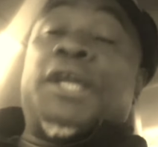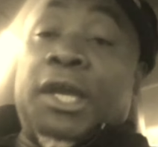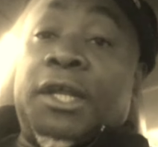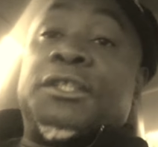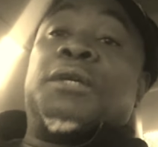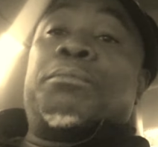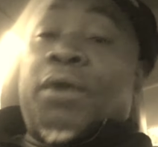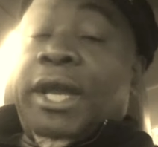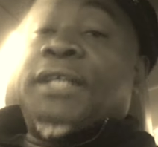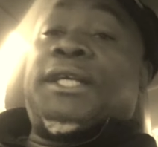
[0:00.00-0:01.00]
Energy
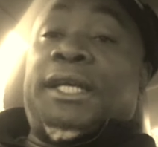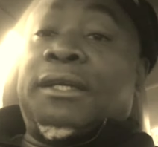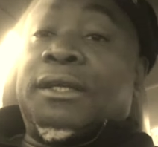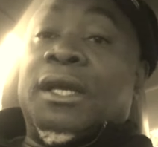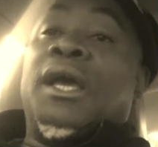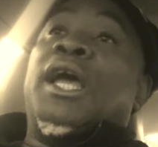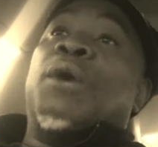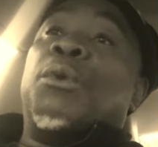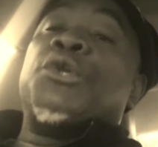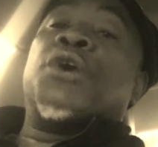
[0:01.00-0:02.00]
brings heat.
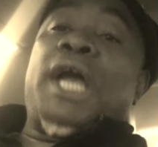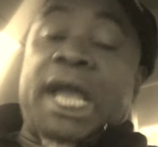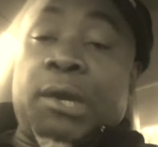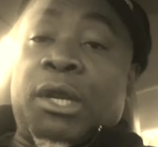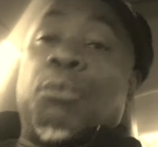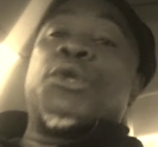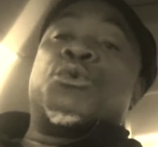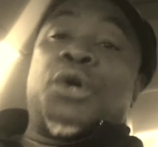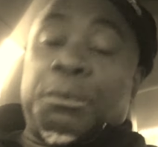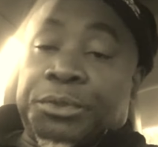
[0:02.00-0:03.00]
And when you're angry, when
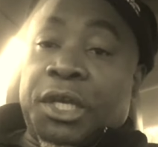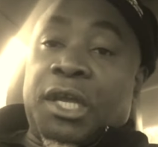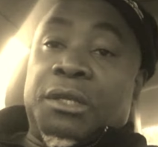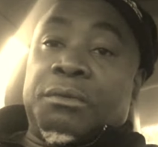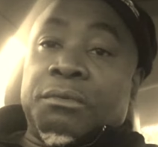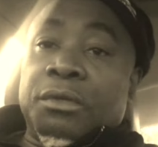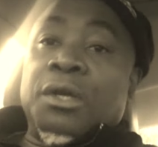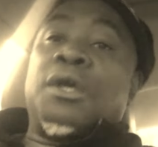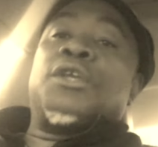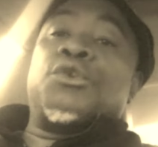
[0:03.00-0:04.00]
you're upset,
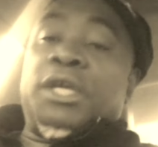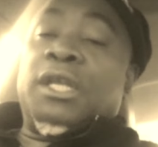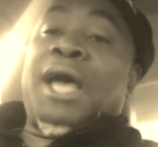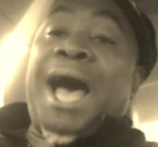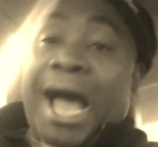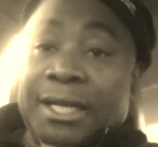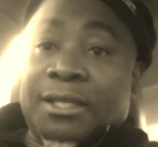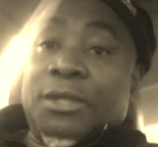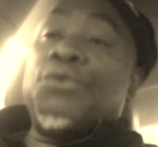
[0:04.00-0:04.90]
you get hot.